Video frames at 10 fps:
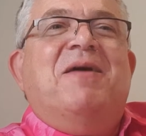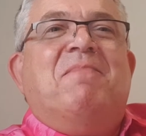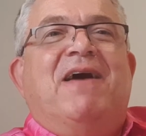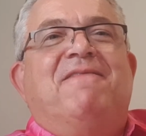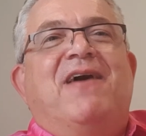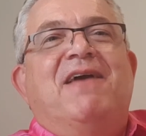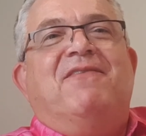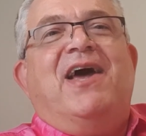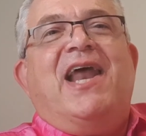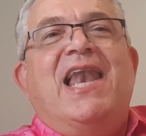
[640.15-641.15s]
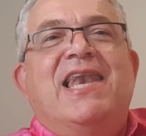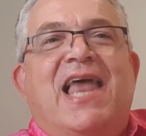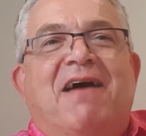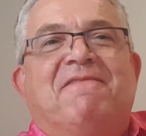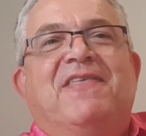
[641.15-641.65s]
my favourite, and I
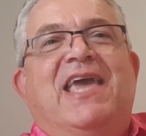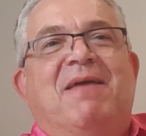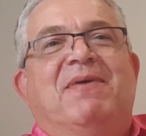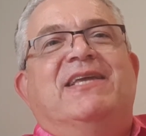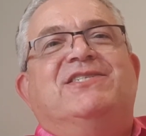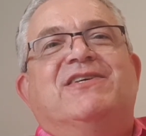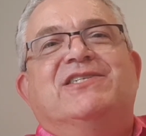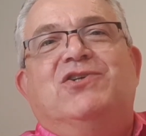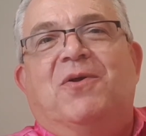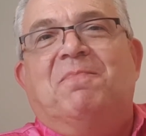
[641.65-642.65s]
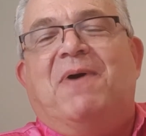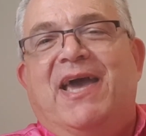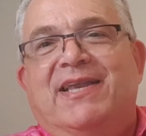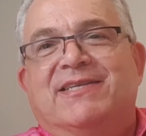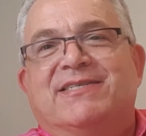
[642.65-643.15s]
love the image that John
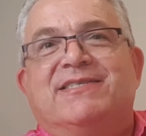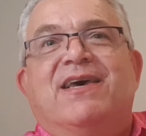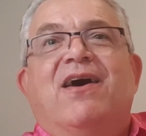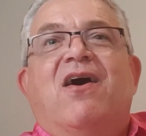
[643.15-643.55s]
paints